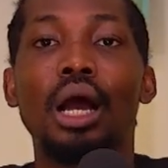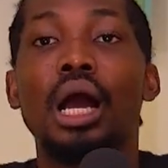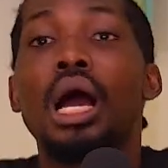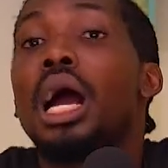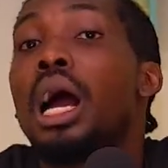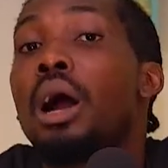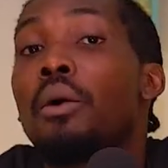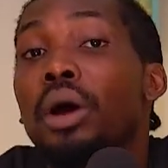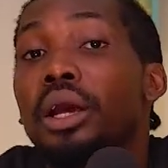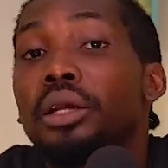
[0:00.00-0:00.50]

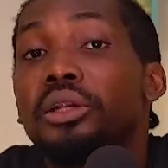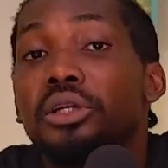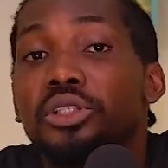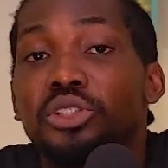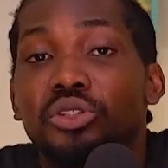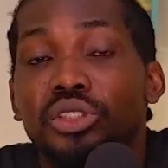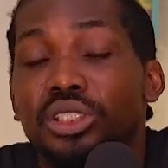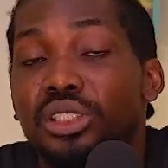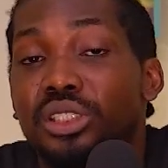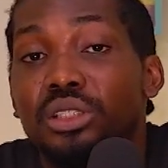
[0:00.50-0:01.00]
our
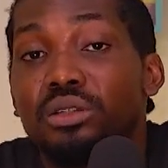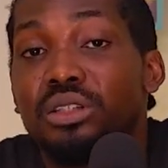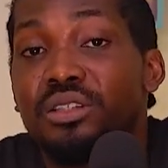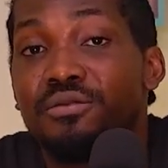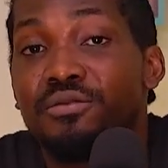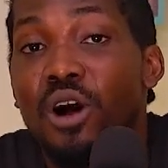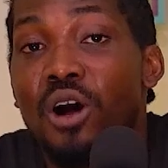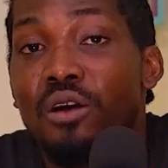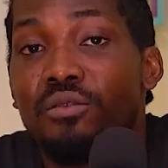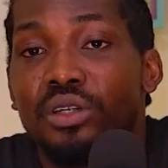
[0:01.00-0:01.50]
industry is still
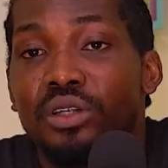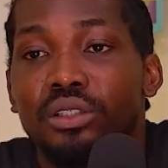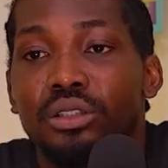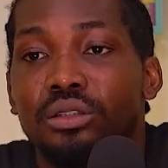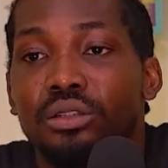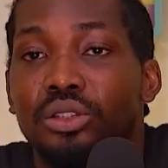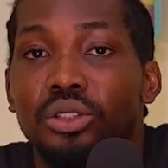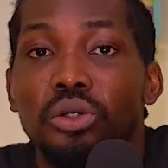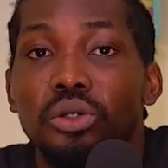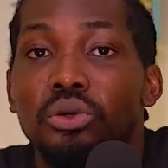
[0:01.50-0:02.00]
evolving,
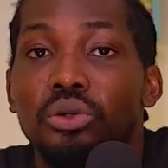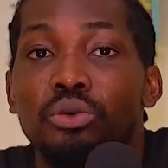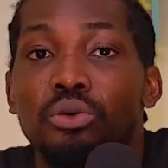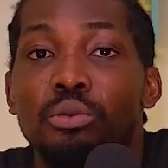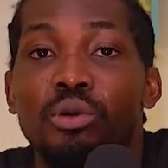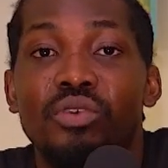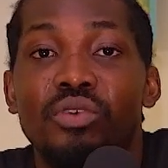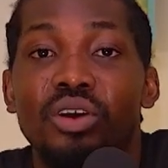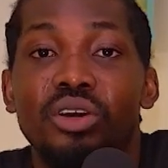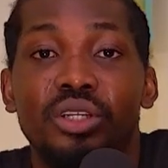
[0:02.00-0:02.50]
so it will be
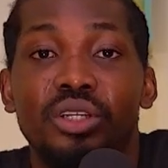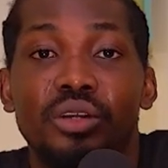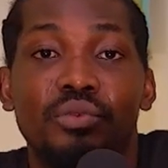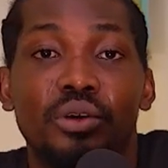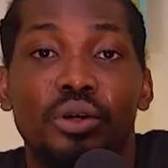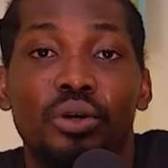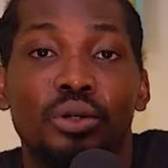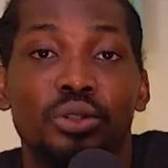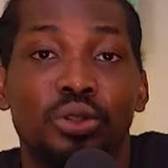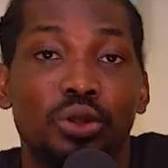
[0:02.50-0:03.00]
very
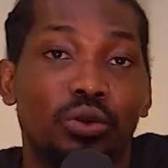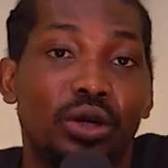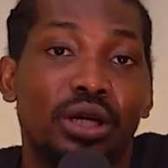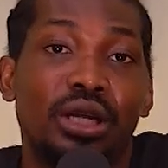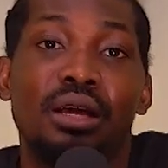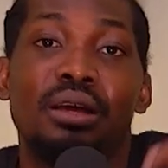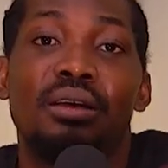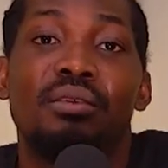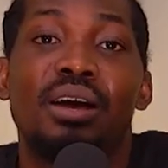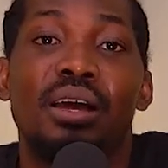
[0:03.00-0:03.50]
difficult. You will
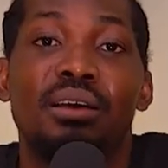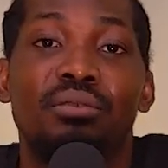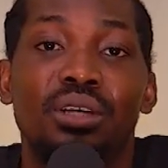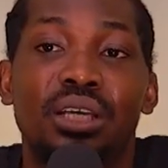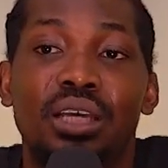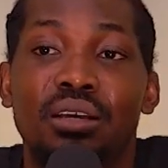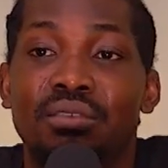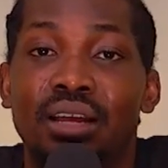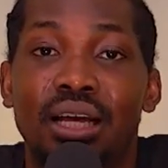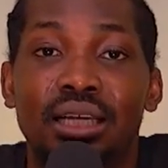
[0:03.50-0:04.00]
never even
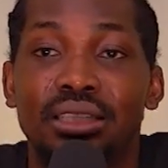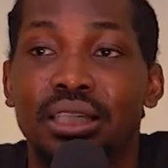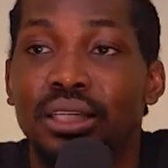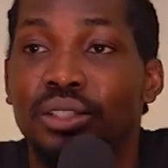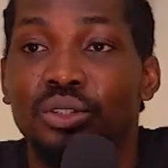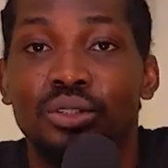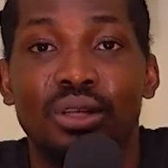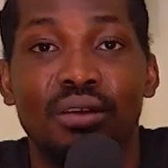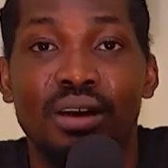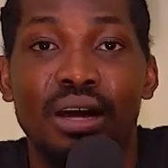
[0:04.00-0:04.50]
give license.
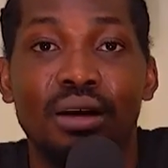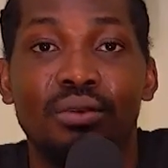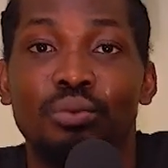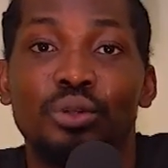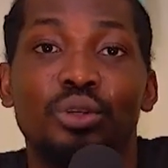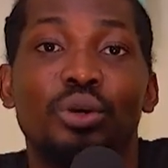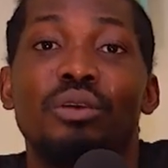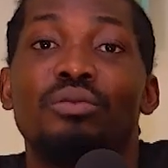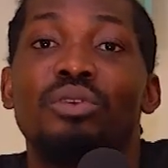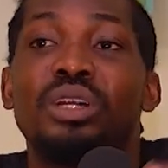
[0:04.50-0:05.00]
You never. We
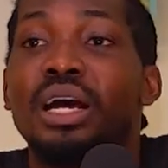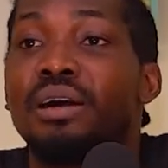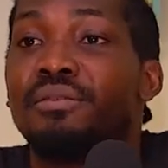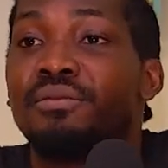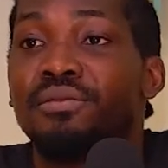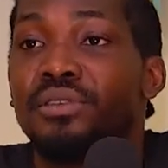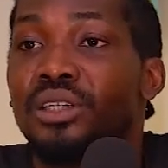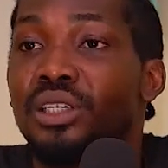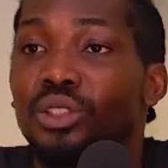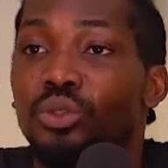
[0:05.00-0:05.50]
don't even have.
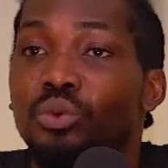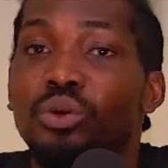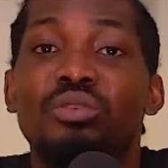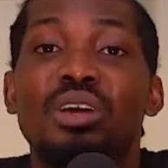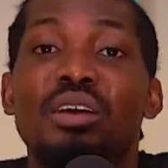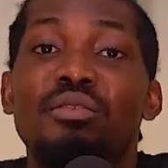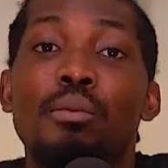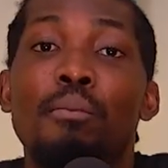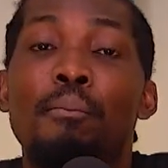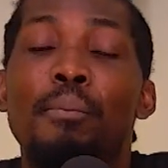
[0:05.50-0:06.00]
Do we even
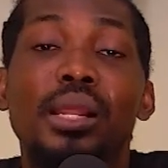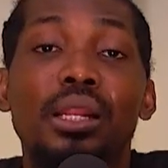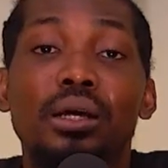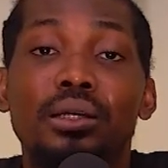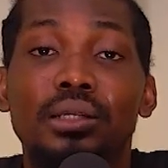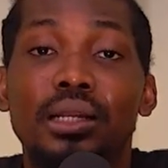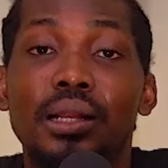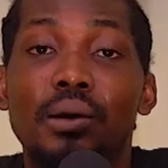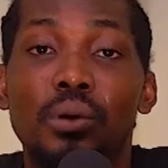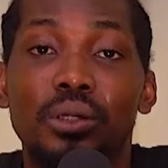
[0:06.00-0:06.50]
have a billion
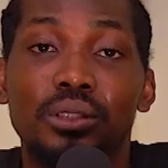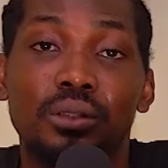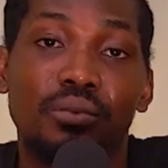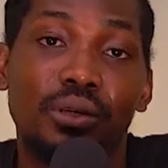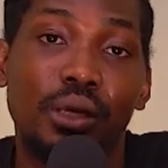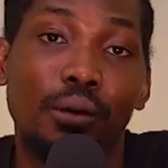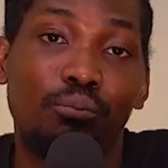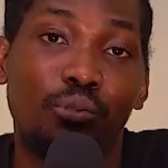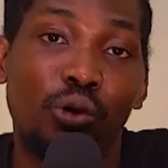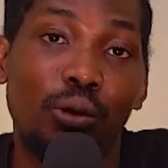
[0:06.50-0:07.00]
dollar worth of
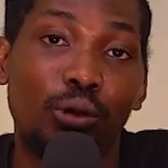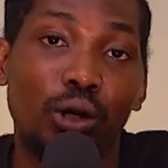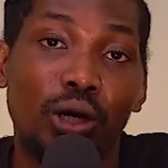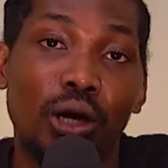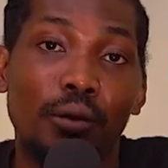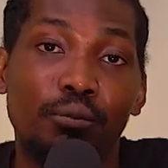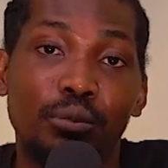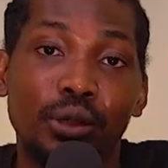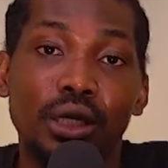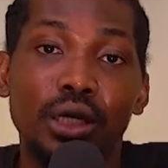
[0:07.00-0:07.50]
crypto
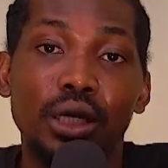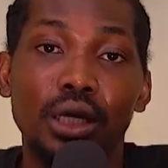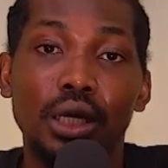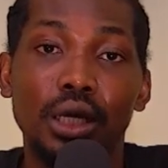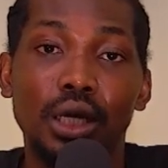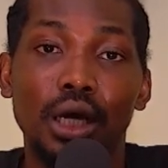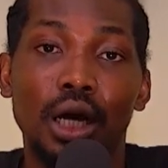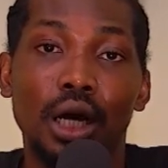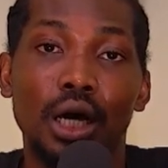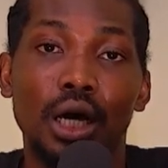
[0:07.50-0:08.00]
company
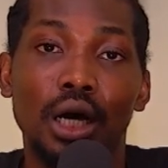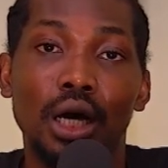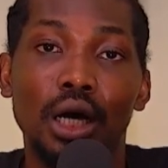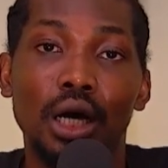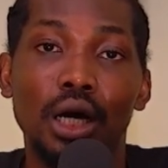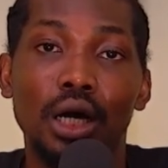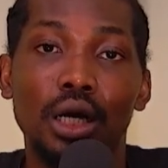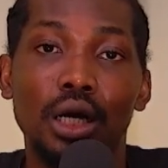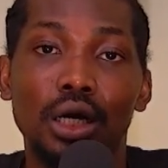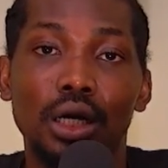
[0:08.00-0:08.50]
uh,
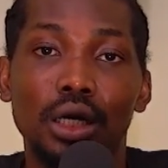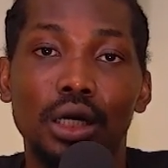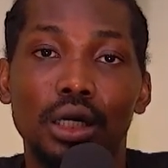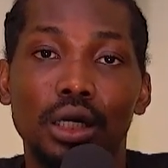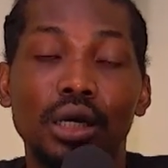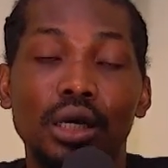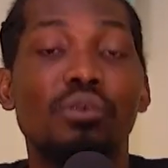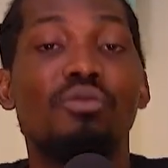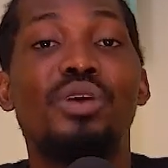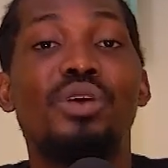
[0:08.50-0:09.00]

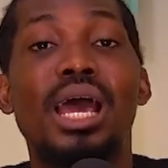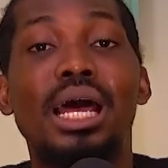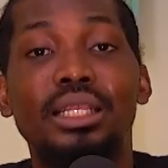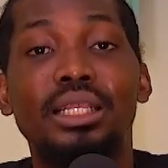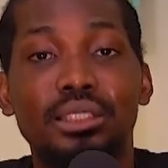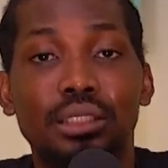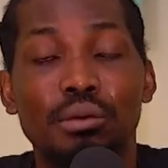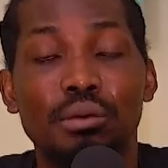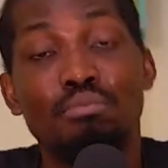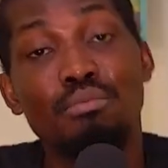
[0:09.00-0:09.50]
in
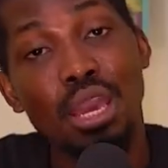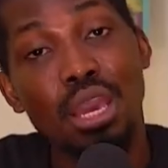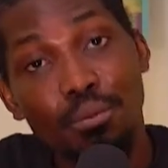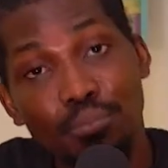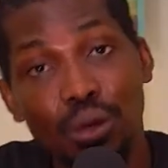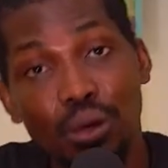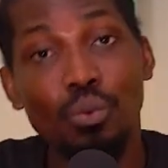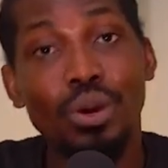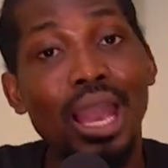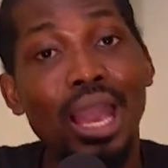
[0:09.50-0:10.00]
reality?
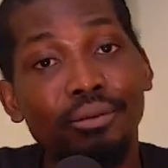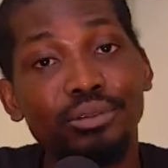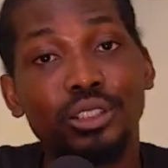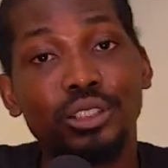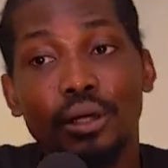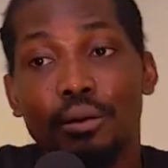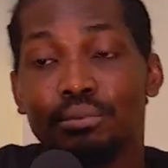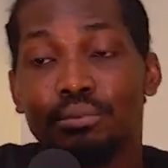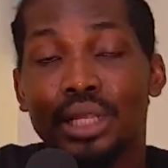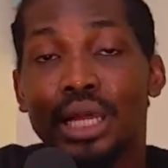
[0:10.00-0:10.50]
Maybe we have
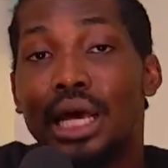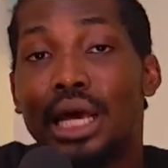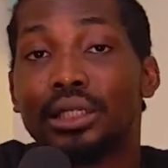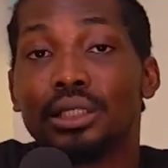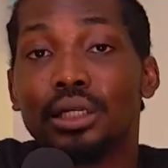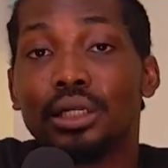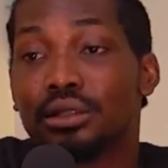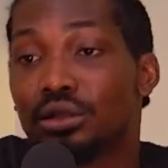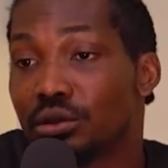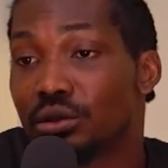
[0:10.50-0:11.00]
some that are
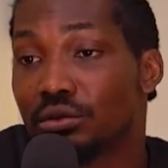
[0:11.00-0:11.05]
not